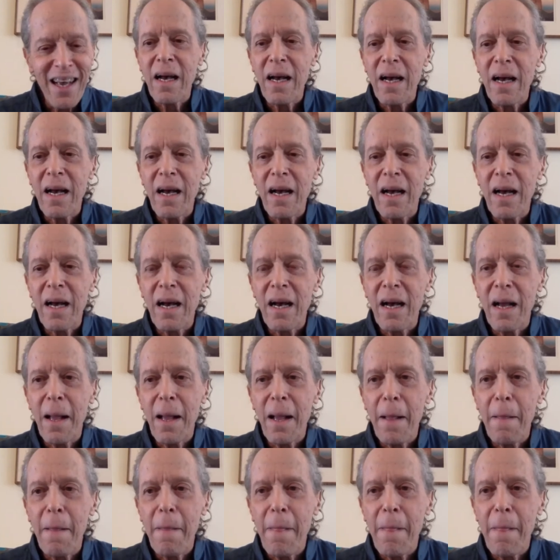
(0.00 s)
The
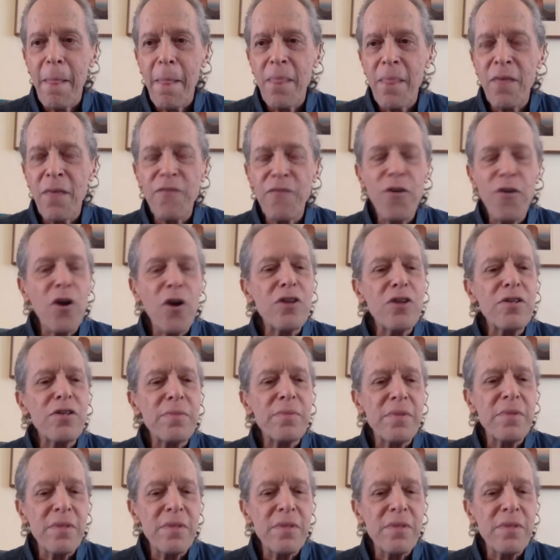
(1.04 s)
first